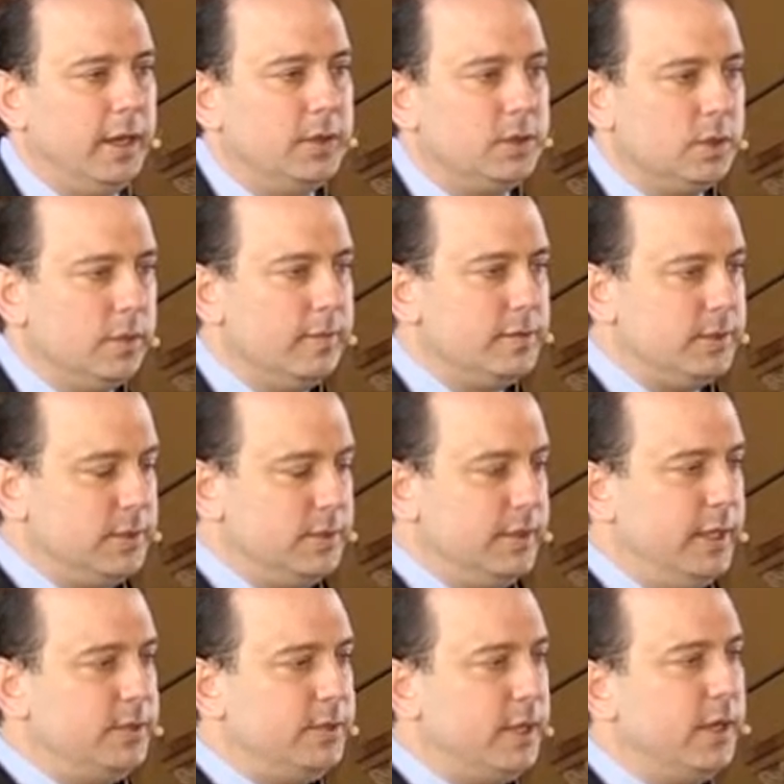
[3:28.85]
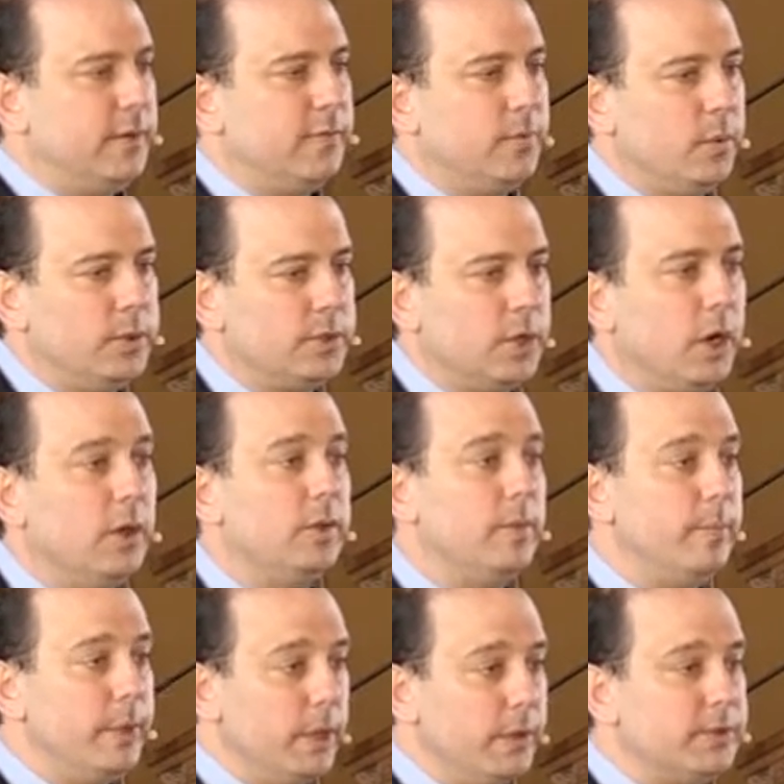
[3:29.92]
I serve as the state senator for what's called the
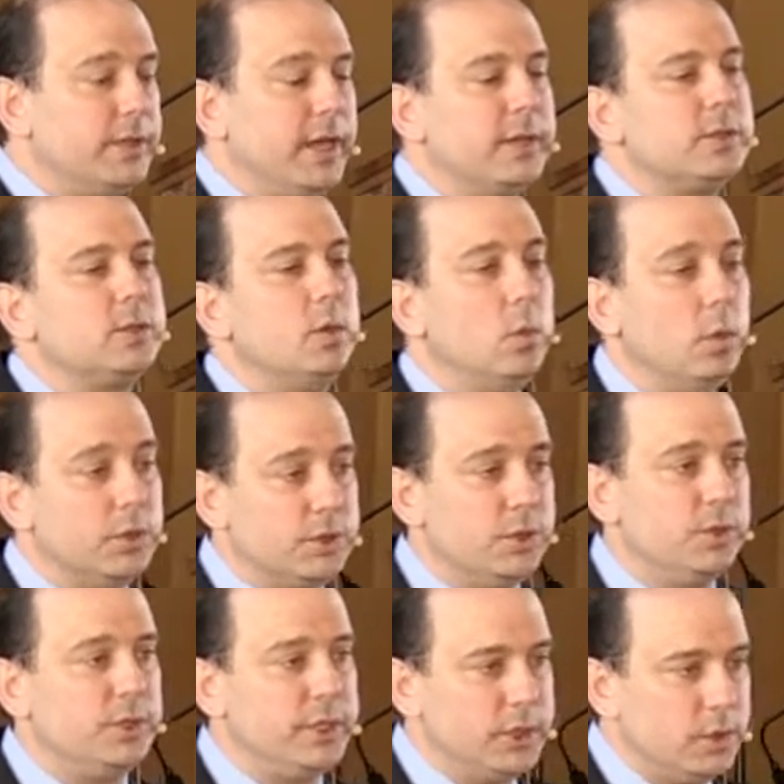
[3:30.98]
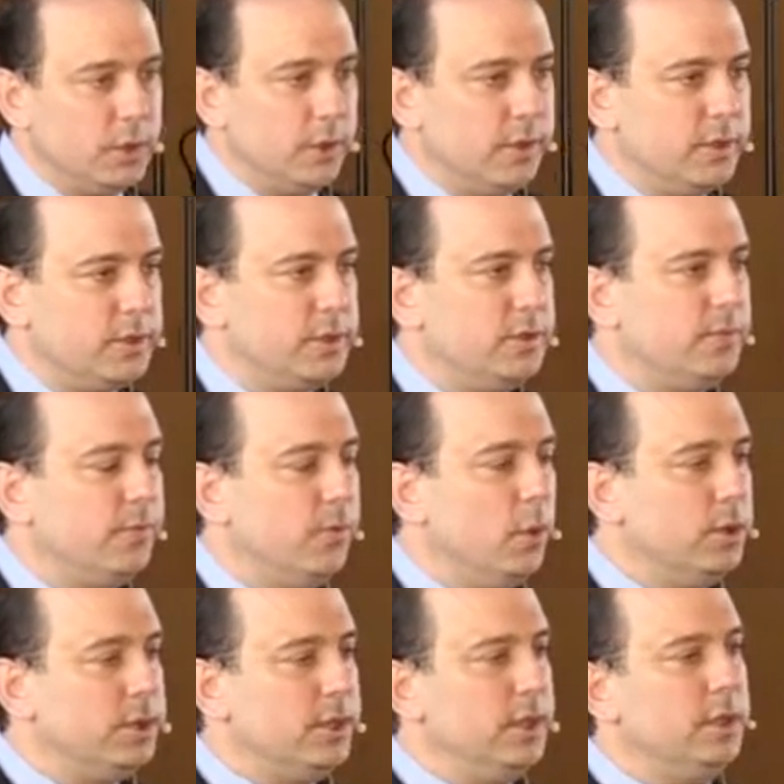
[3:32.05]
Middlesex and Worcester District, which is
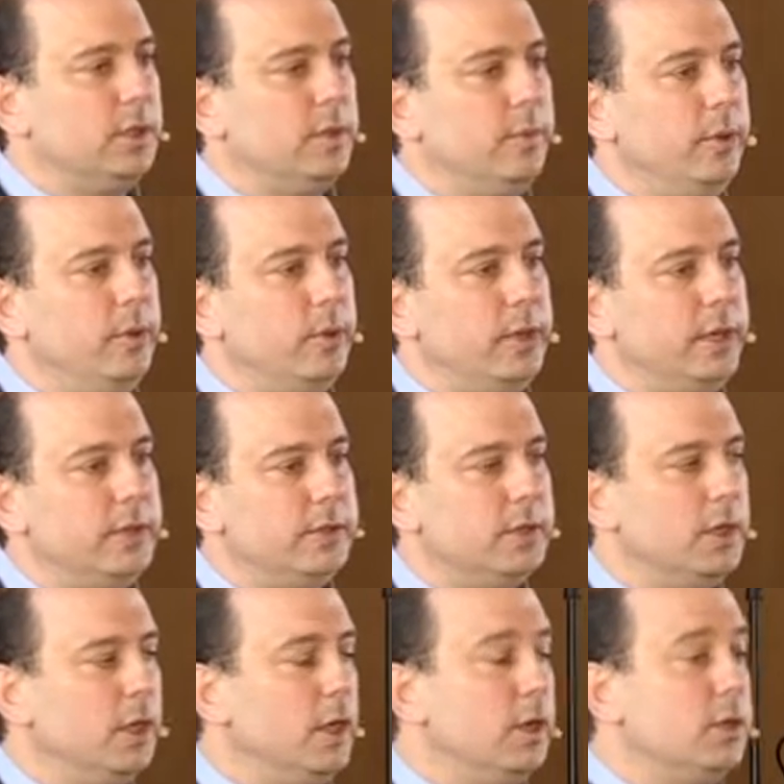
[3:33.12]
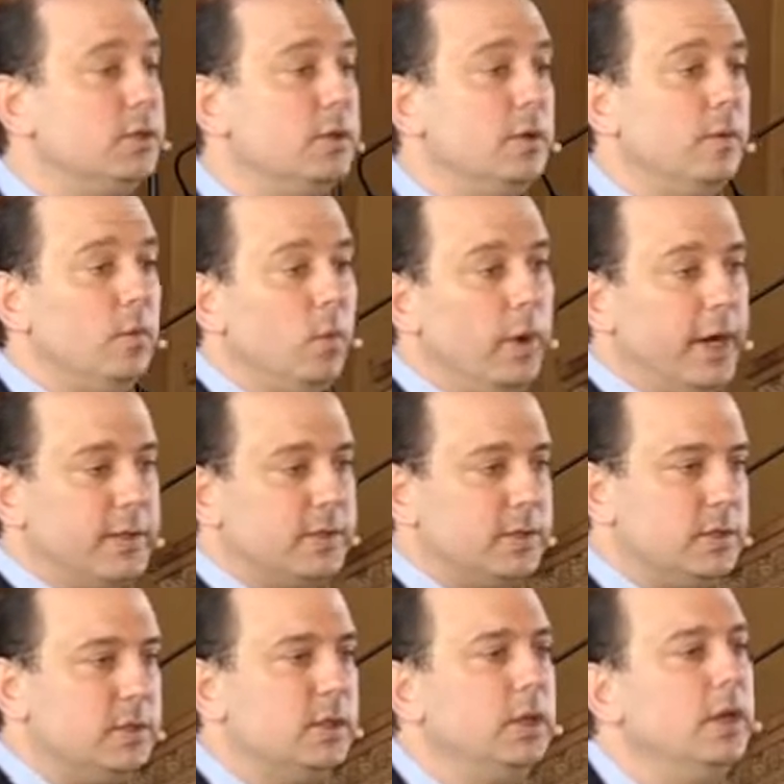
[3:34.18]
fourteen communities sort of
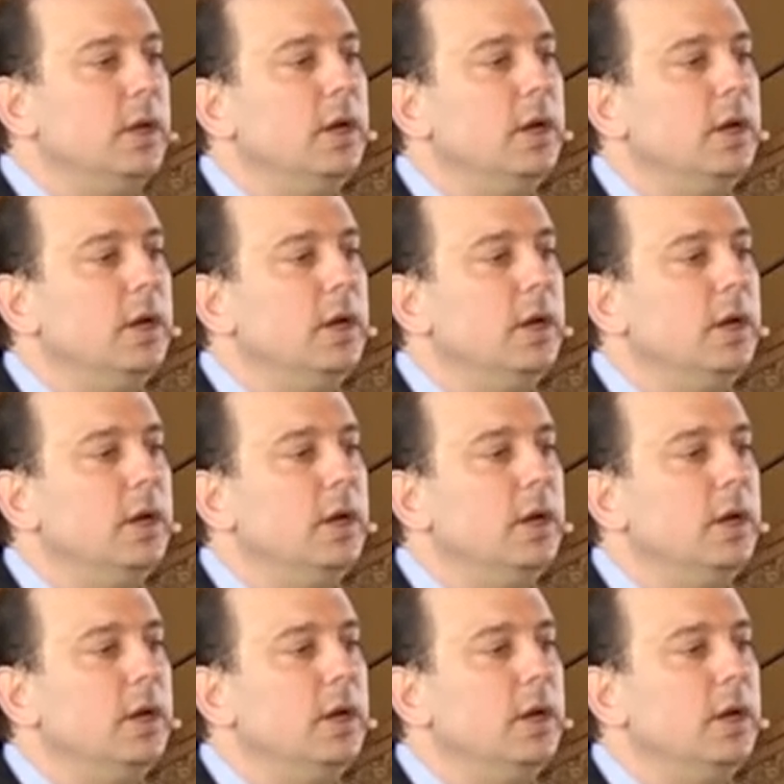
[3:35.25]
west